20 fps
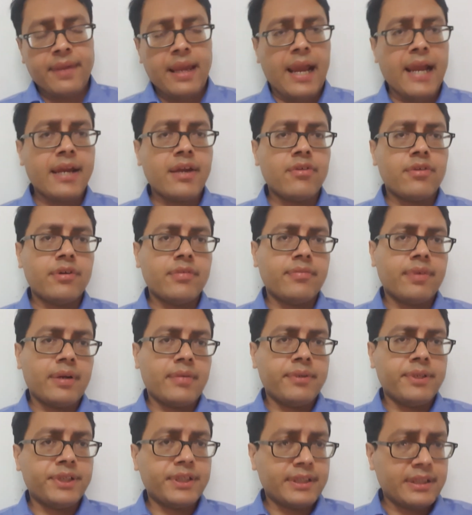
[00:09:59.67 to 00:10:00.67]
acute
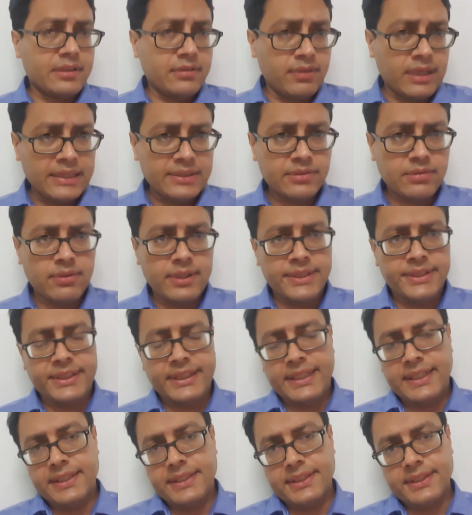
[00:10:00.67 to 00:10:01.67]
inflammation, the vascular
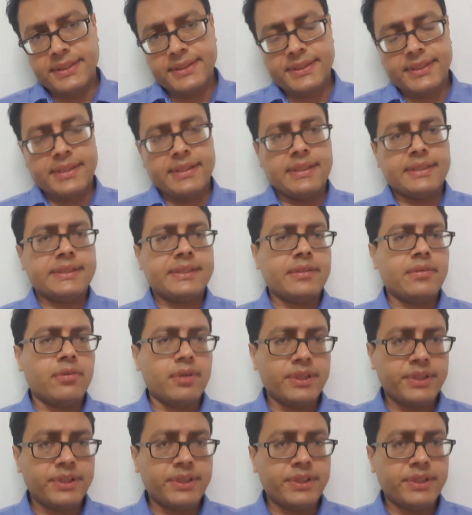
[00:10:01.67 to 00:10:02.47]
changes and the cellular